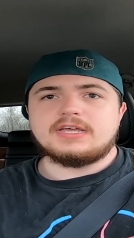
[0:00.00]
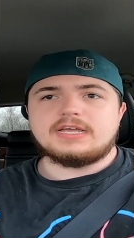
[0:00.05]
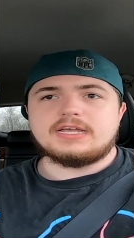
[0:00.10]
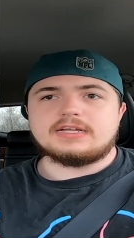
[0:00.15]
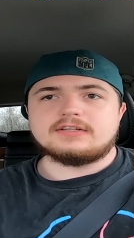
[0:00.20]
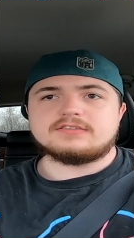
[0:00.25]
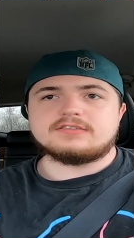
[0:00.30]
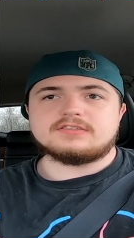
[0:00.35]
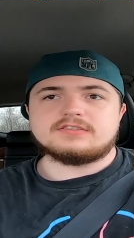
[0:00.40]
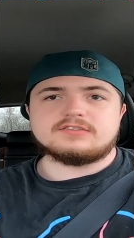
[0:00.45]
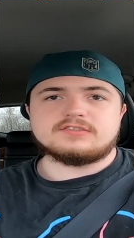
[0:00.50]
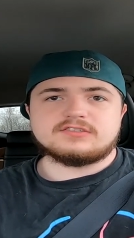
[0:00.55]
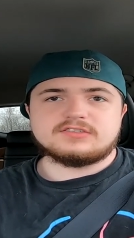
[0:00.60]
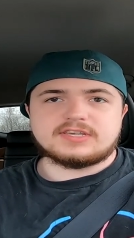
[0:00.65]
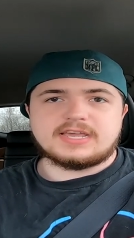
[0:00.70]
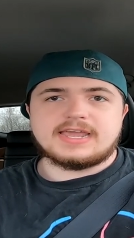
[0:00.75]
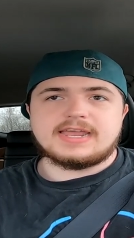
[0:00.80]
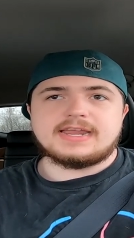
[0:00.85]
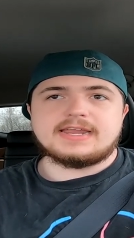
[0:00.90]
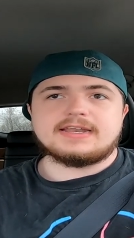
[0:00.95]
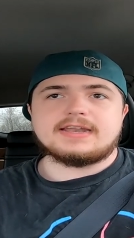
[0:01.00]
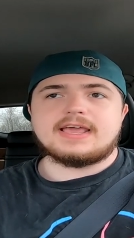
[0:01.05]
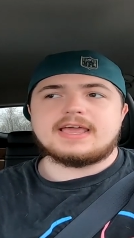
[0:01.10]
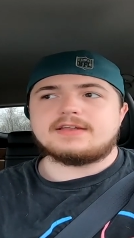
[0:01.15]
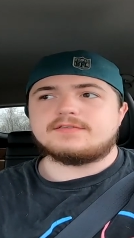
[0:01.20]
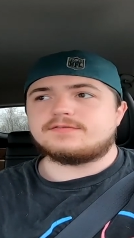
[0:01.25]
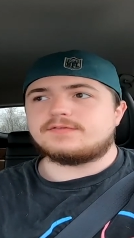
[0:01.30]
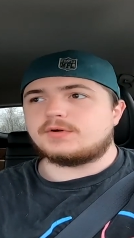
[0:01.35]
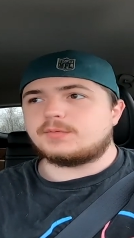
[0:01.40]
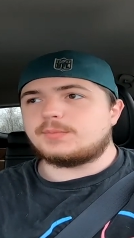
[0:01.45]
It's insane.
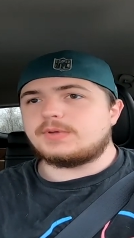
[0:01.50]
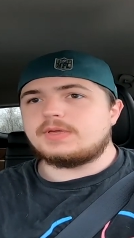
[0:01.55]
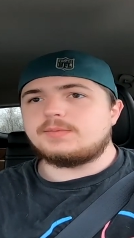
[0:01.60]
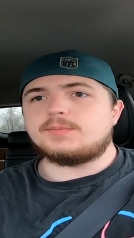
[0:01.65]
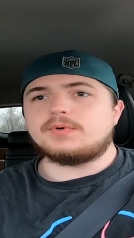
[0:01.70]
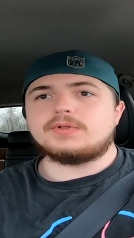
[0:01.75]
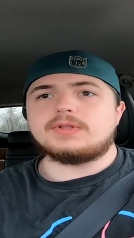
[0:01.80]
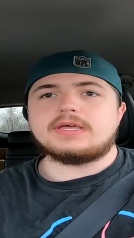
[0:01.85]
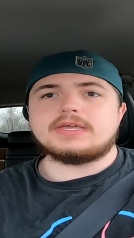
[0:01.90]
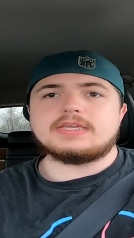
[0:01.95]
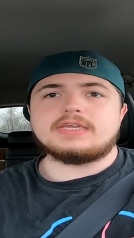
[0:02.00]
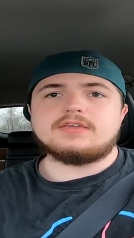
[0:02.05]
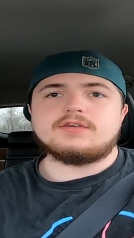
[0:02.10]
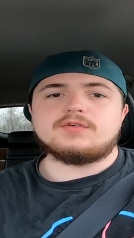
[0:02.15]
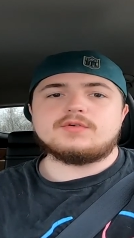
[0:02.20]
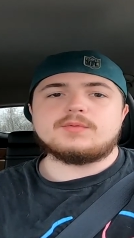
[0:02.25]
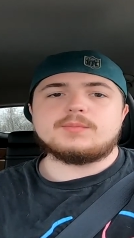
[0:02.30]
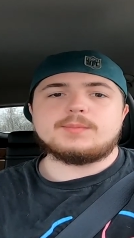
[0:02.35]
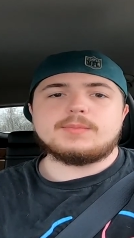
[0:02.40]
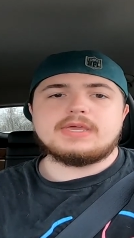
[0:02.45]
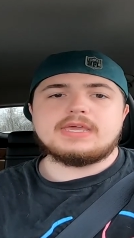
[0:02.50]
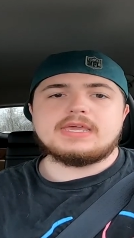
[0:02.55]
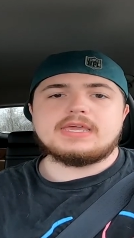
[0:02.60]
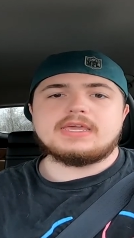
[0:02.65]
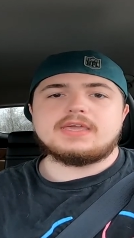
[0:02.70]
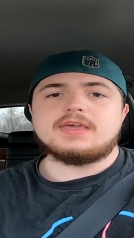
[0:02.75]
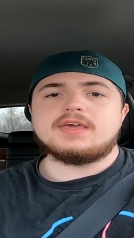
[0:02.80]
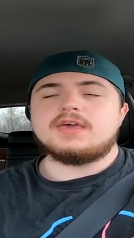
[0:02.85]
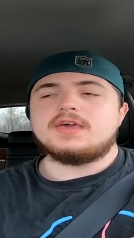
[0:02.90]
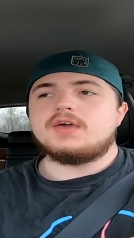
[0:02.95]
And for people like you and
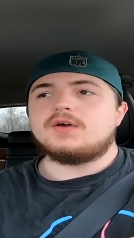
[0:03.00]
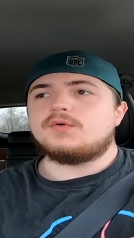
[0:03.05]
me,